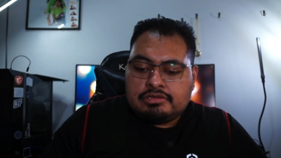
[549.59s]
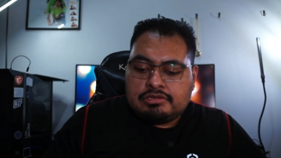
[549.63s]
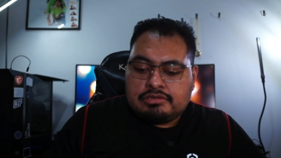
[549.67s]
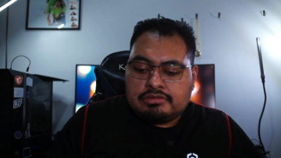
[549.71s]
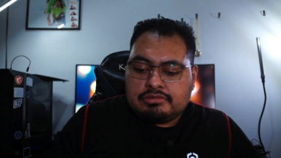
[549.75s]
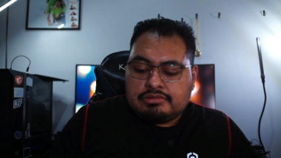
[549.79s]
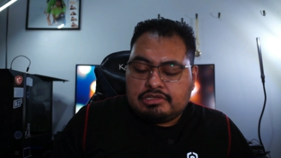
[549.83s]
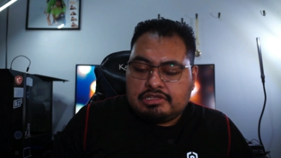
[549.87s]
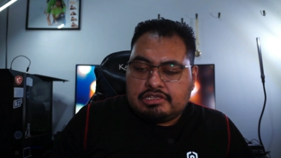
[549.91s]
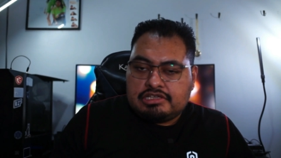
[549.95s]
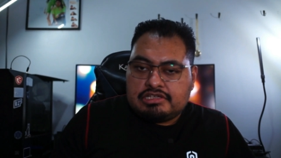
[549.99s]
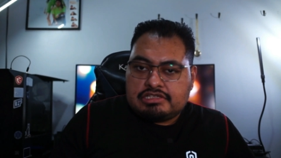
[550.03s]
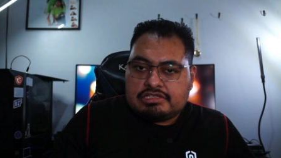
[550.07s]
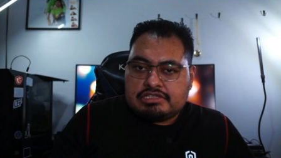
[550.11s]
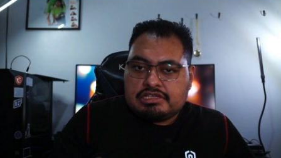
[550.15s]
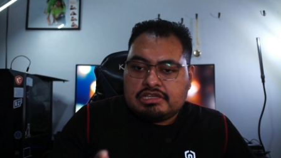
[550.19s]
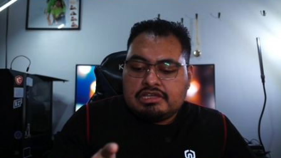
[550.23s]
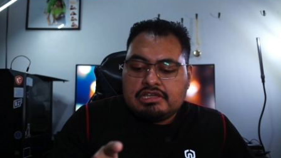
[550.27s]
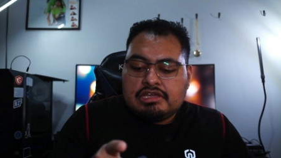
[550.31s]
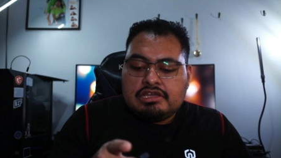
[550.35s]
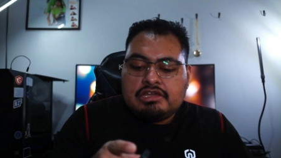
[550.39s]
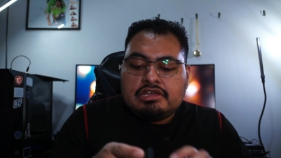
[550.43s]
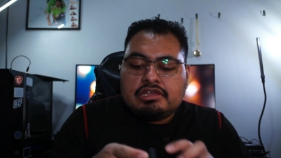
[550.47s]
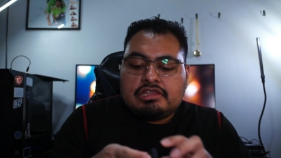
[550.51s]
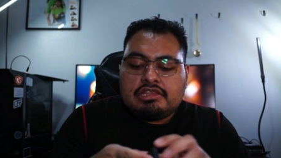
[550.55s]
it is
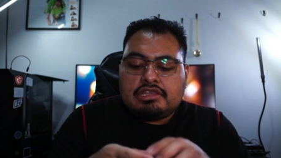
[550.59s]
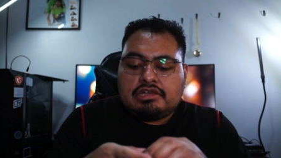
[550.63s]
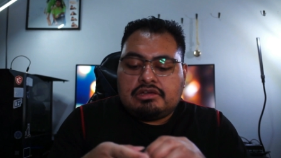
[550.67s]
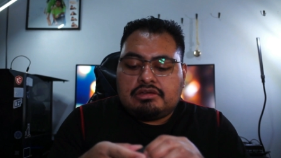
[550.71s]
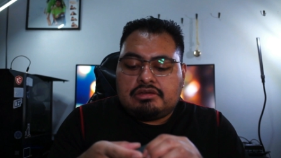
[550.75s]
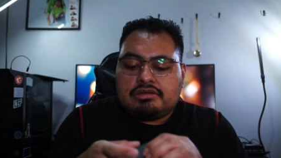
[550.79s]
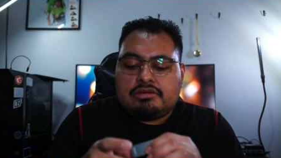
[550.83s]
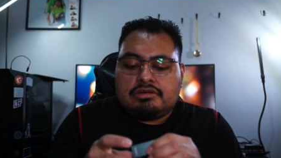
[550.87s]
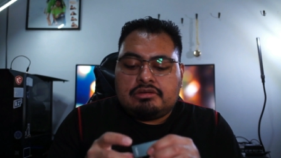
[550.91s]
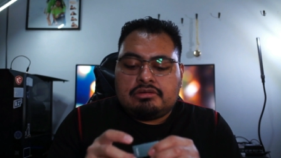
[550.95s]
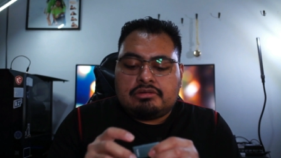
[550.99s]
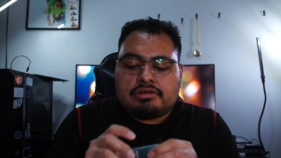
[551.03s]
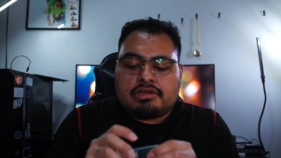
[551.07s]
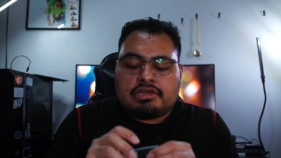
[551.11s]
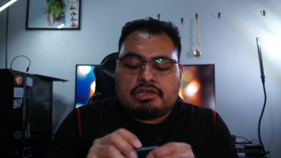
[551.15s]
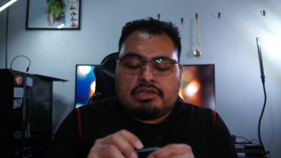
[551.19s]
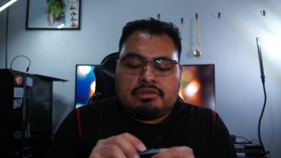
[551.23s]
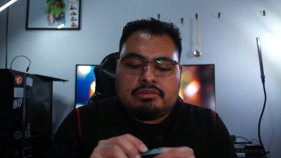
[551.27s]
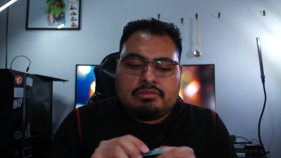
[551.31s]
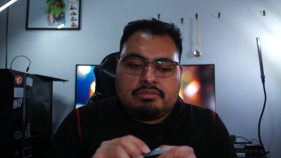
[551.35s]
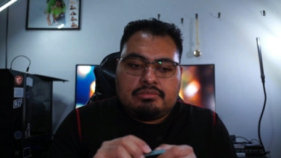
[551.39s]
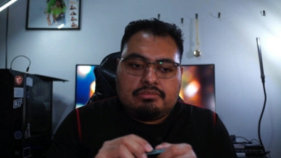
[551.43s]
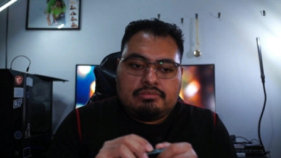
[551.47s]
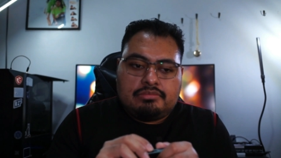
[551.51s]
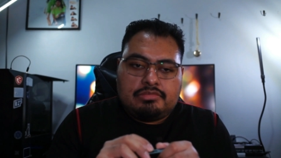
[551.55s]
now okay
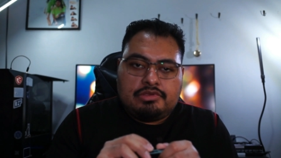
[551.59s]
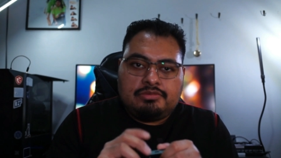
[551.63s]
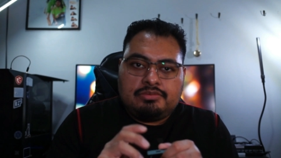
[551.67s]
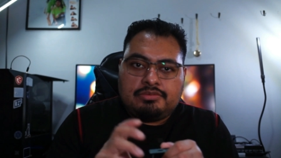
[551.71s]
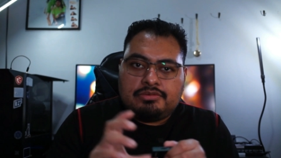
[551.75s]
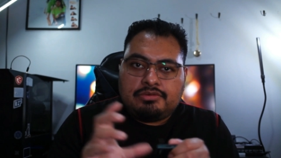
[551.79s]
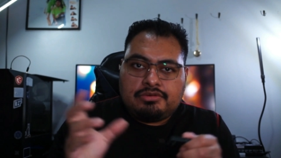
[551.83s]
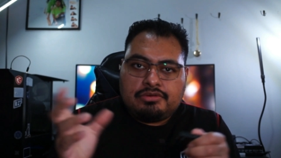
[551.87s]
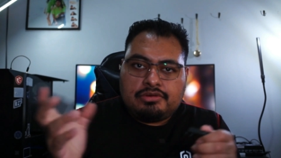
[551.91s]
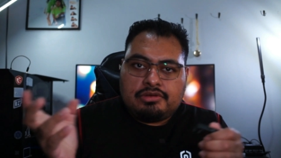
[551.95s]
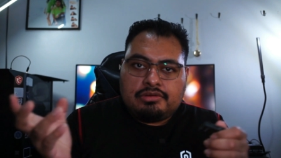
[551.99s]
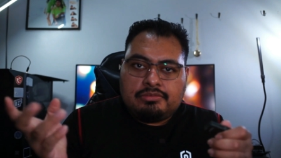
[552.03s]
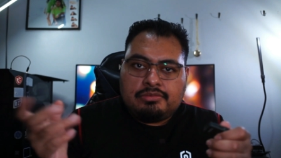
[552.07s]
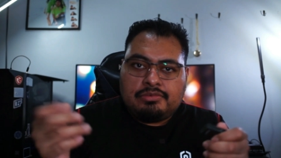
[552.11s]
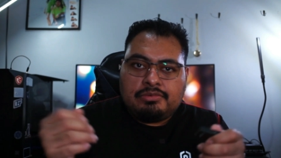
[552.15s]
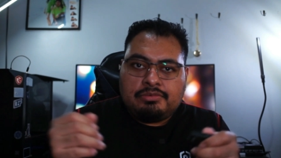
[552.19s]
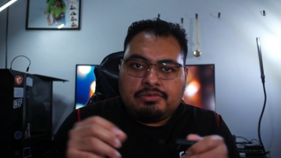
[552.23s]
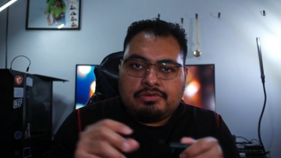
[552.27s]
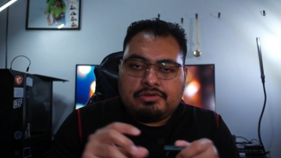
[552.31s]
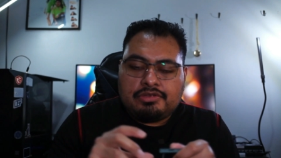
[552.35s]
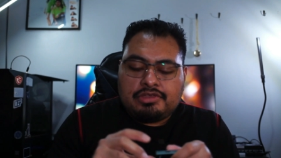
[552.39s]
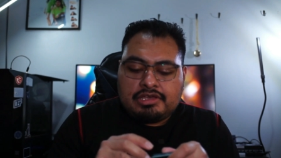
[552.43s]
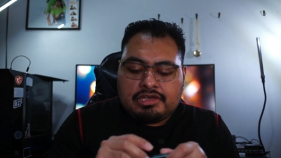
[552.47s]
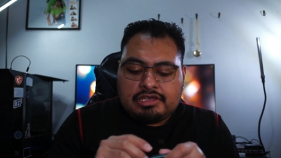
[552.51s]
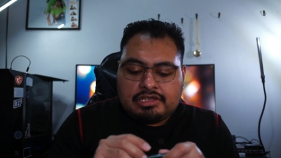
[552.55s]
before
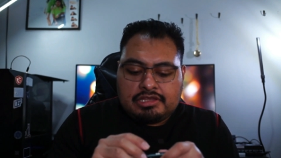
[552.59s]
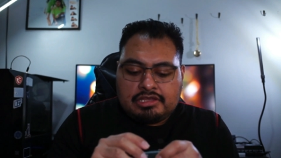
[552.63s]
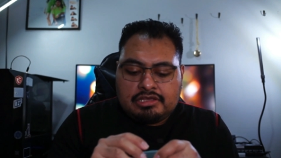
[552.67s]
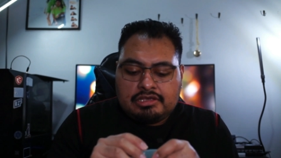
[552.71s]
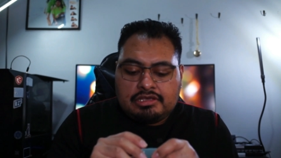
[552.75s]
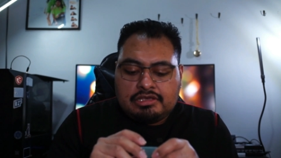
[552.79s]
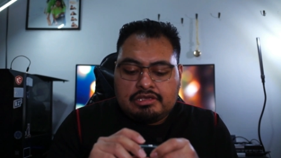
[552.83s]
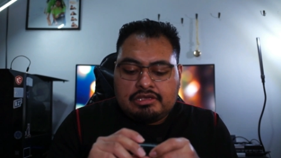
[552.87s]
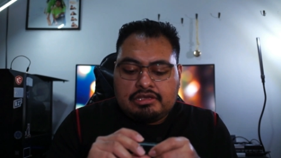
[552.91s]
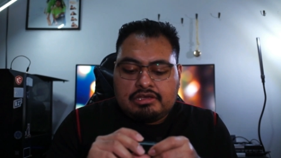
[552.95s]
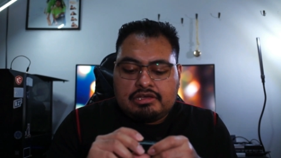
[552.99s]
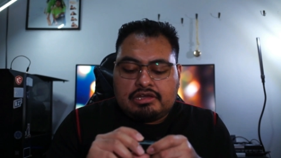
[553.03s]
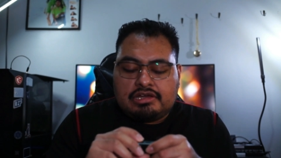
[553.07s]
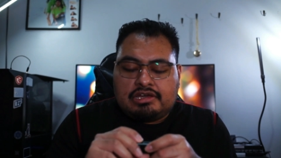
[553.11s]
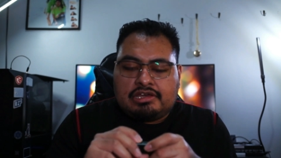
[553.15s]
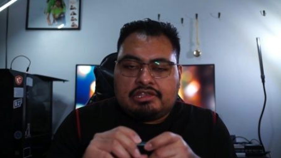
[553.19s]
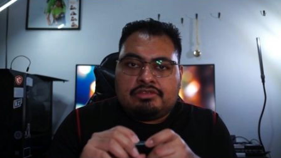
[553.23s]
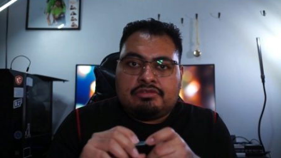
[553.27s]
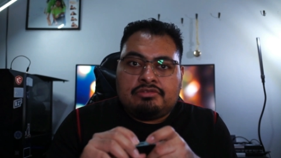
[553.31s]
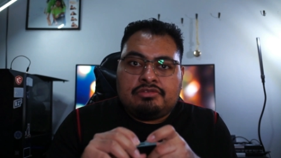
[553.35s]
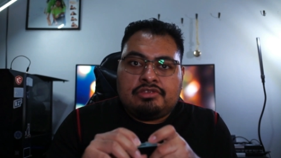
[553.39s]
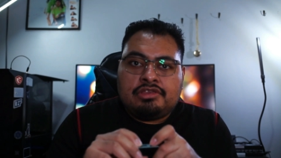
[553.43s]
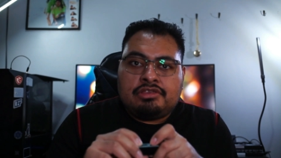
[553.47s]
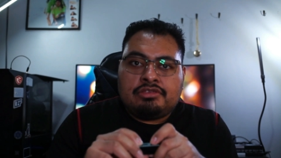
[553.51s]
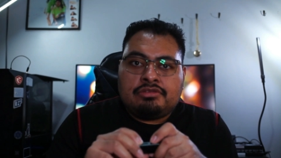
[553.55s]
before that I
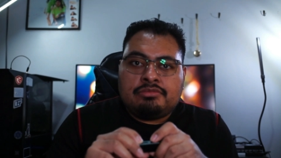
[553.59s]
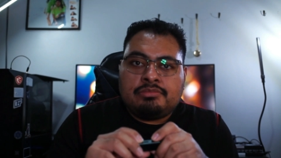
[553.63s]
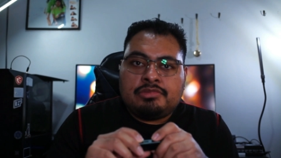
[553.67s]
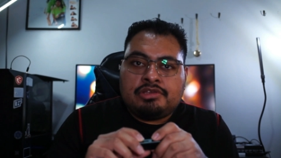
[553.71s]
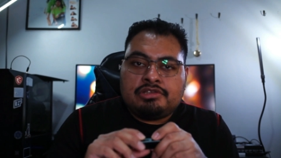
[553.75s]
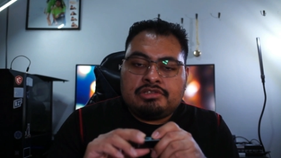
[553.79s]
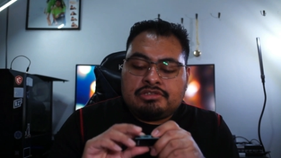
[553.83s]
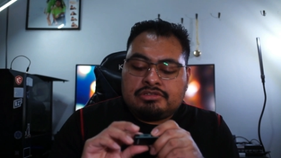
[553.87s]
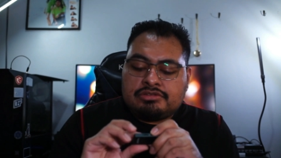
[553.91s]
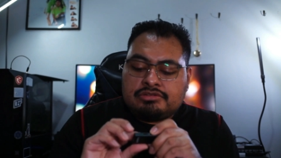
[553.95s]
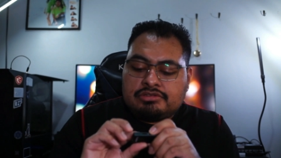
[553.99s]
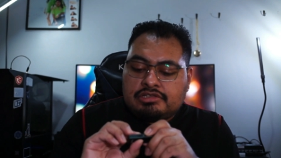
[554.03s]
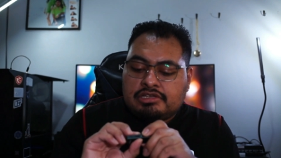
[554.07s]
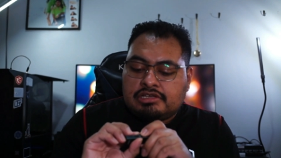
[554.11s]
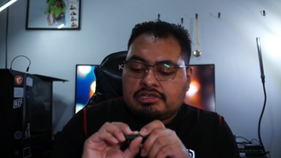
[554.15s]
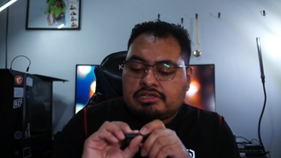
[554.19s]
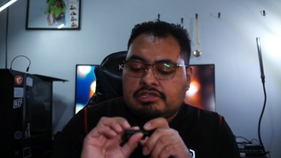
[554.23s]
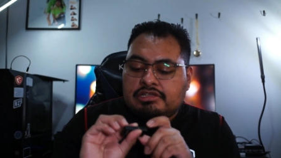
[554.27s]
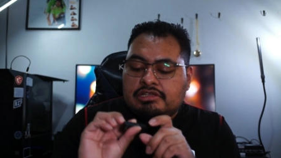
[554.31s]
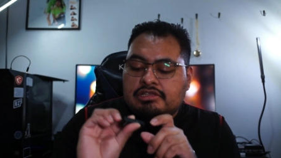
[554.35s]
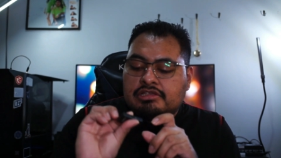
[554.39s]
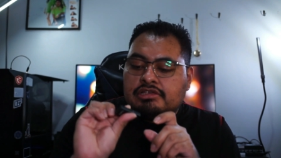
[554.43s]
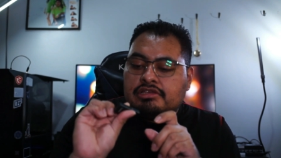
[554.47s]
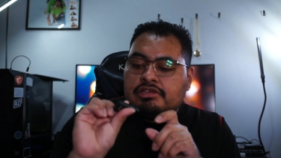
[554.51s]
don't need to mention that